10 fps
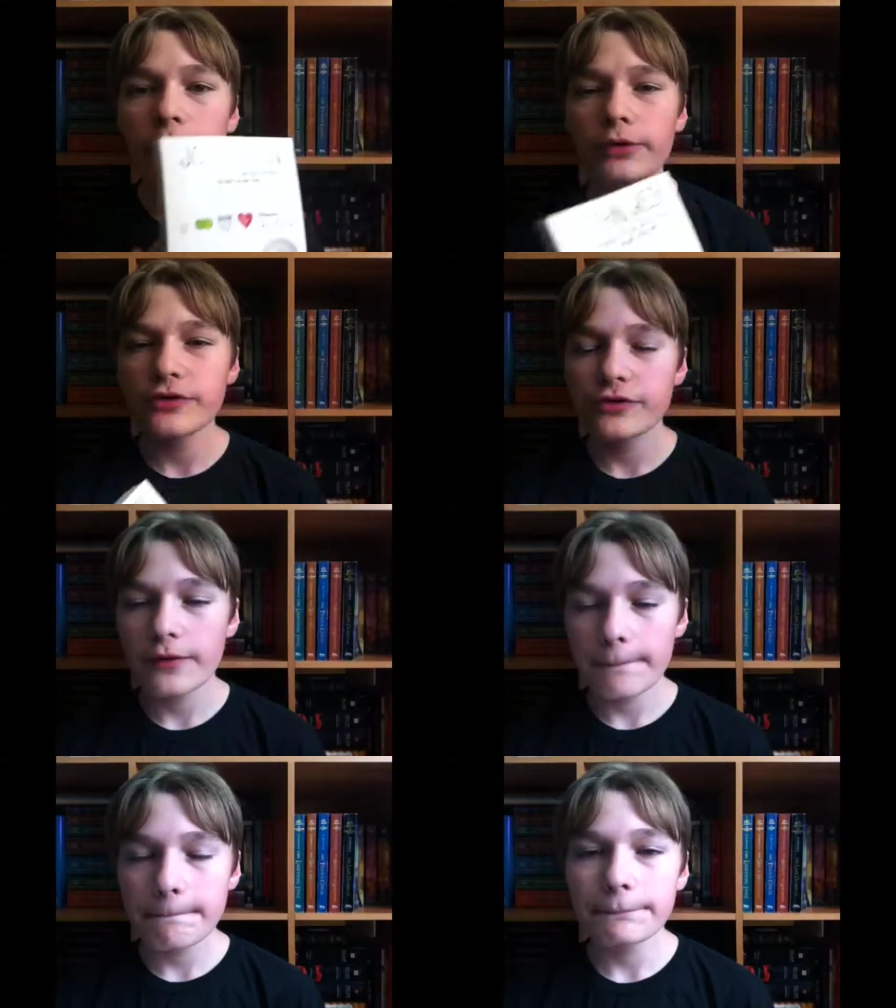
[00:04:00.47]
it was
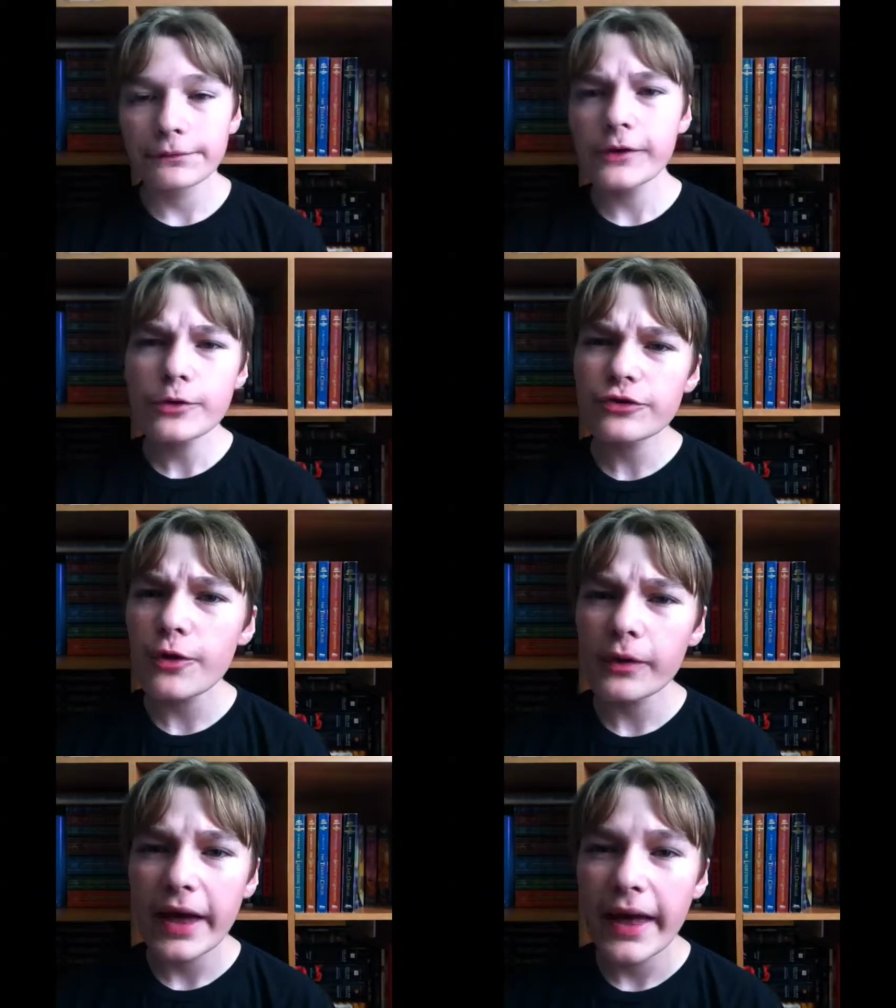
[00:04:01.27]
it was
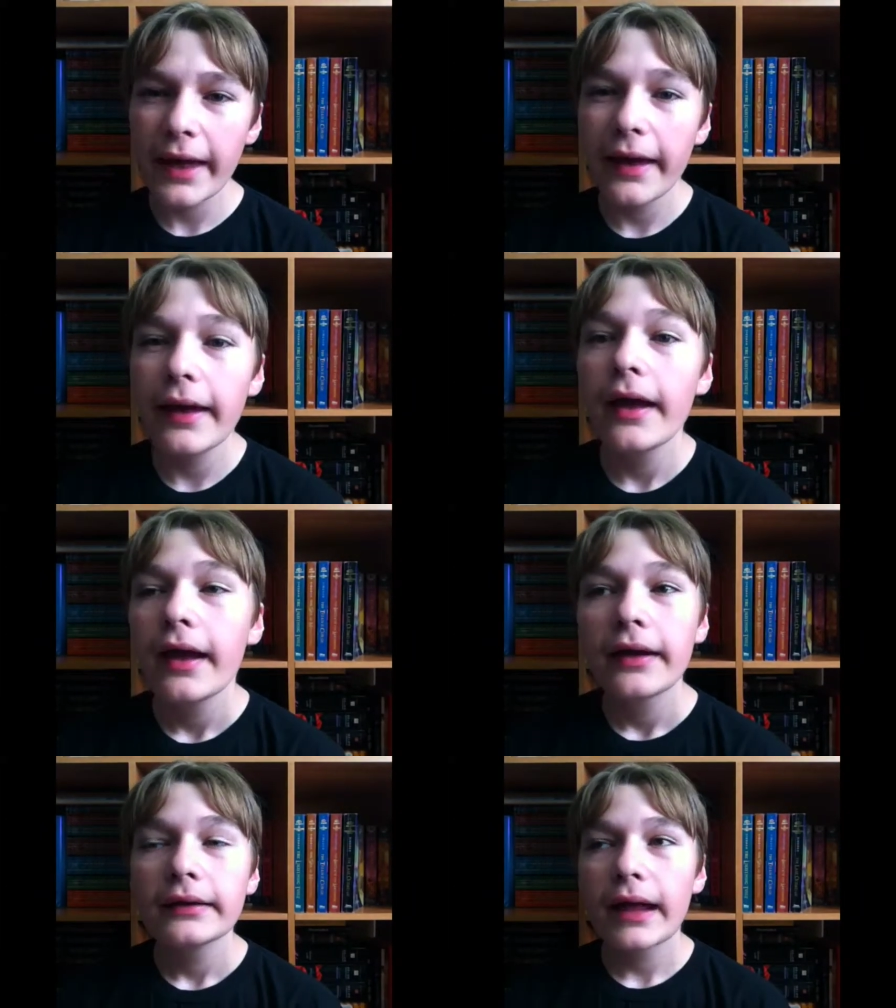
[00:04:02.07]
okay,
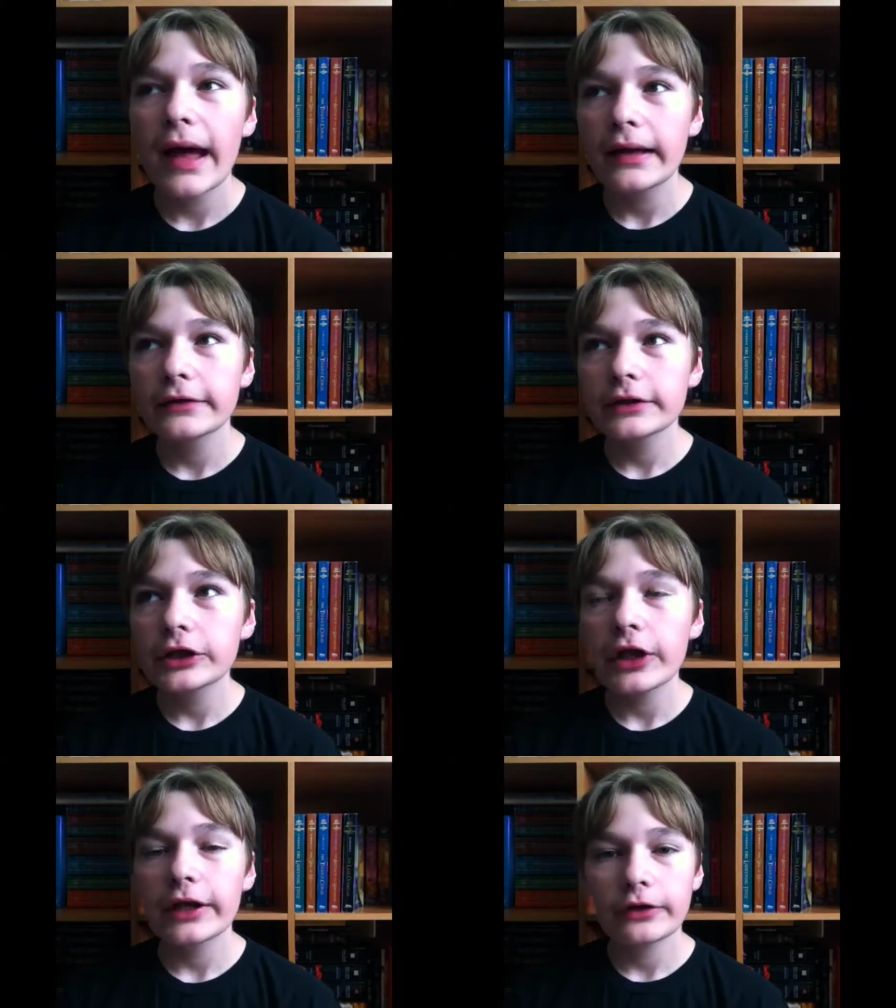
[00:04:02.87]
not
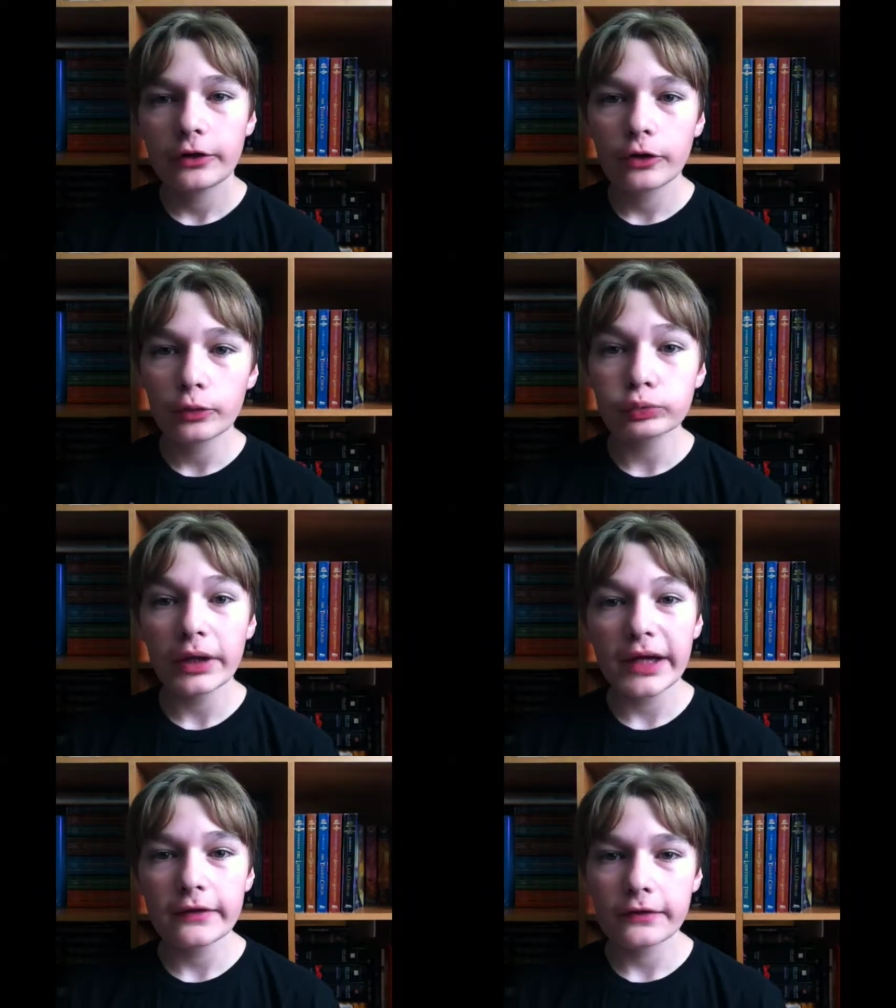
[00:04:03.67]
like
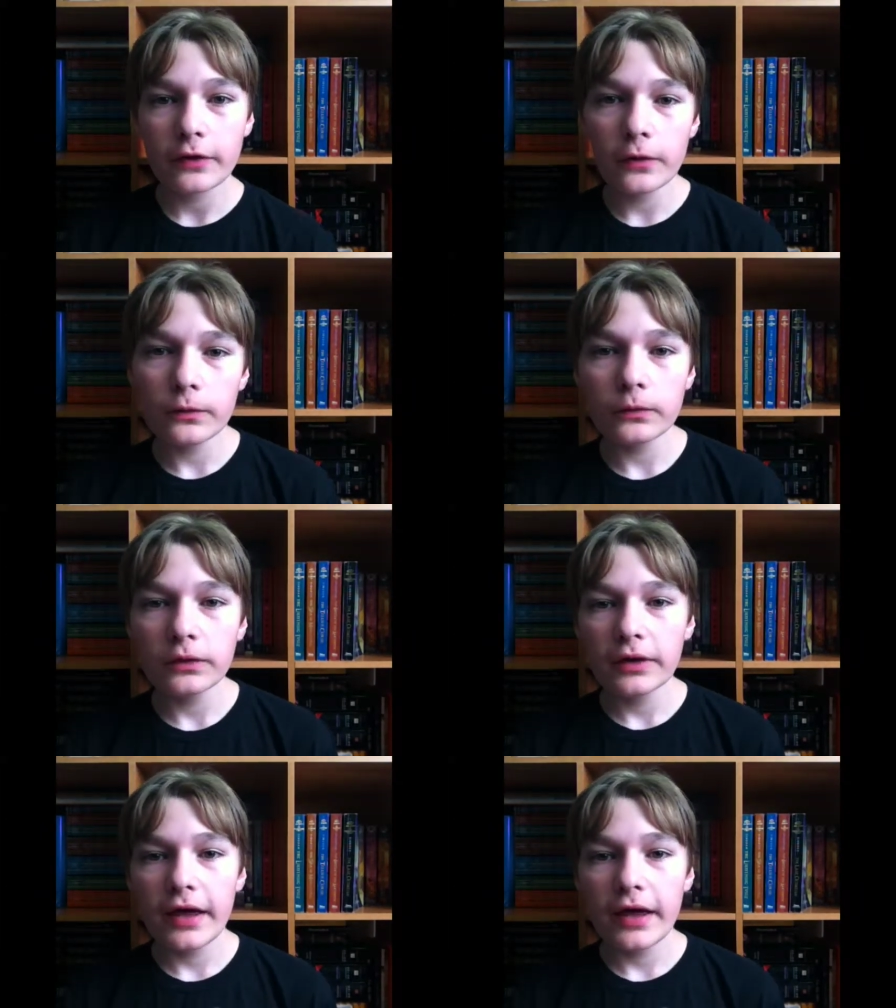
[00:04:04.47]
great though.